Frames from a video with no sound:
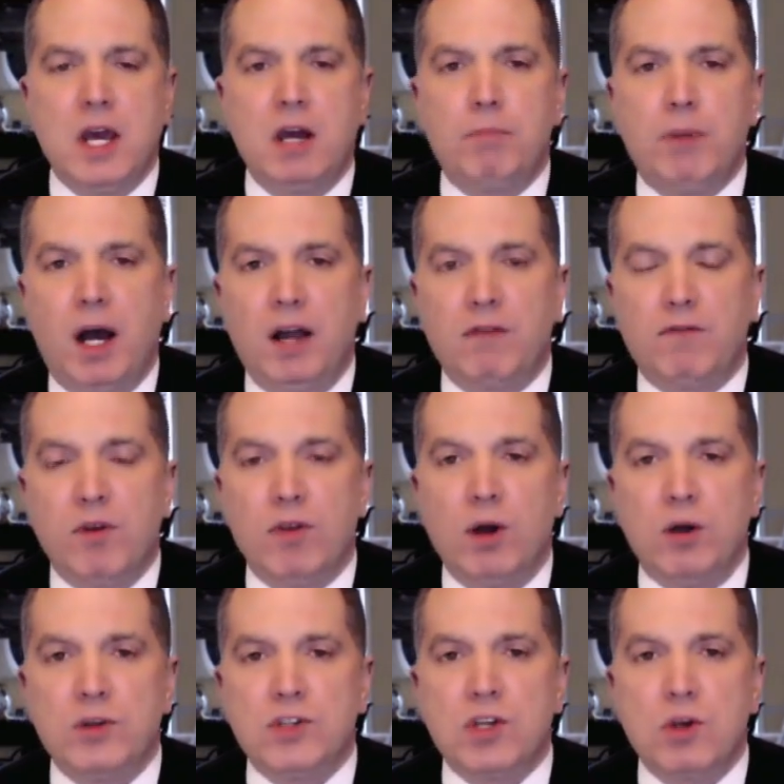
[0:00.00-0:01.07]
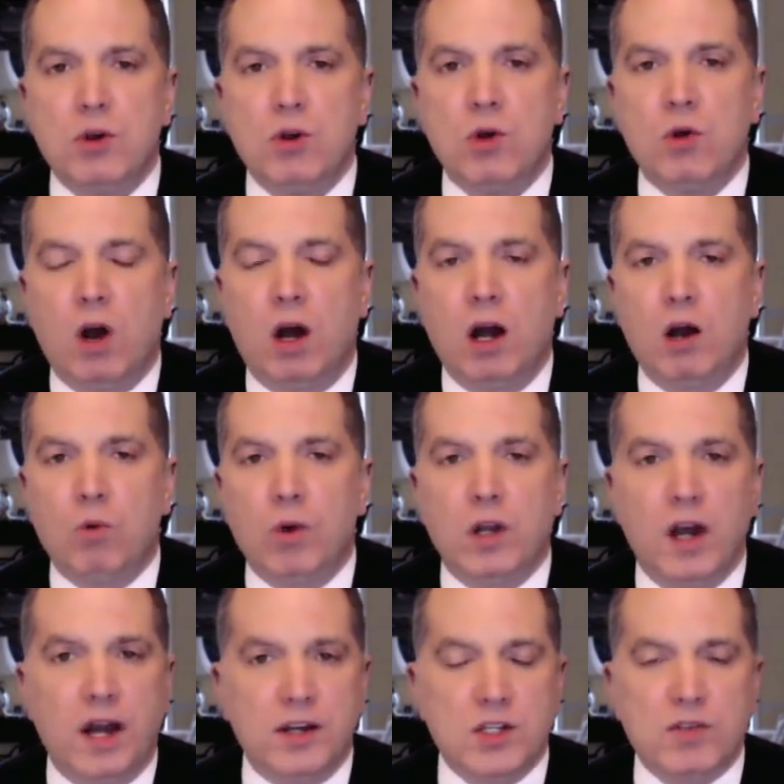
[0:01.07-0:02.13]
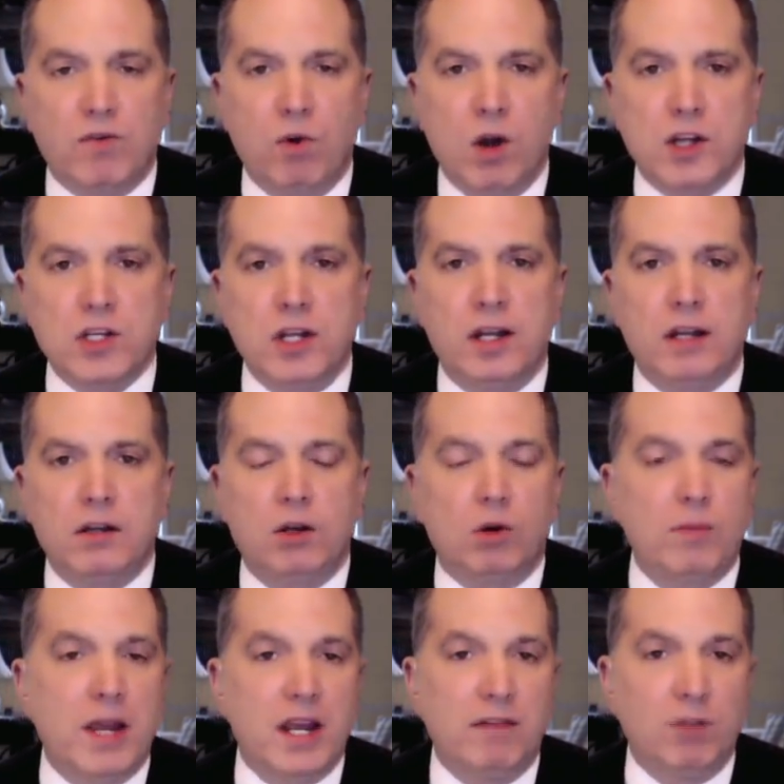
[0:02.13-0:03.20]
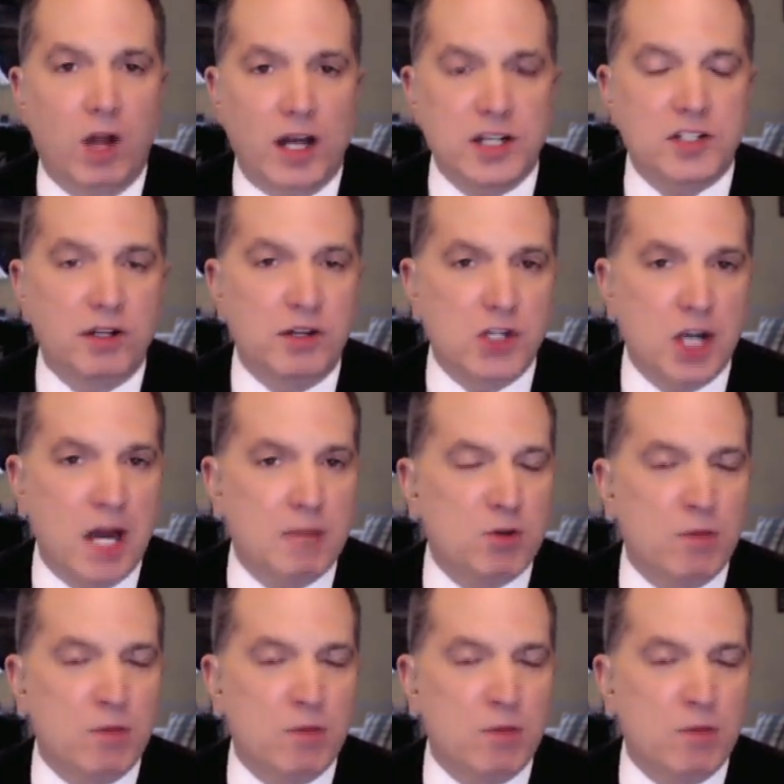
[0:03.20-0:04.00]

But for those who uh, were not as fortunate or may have lost their jobs,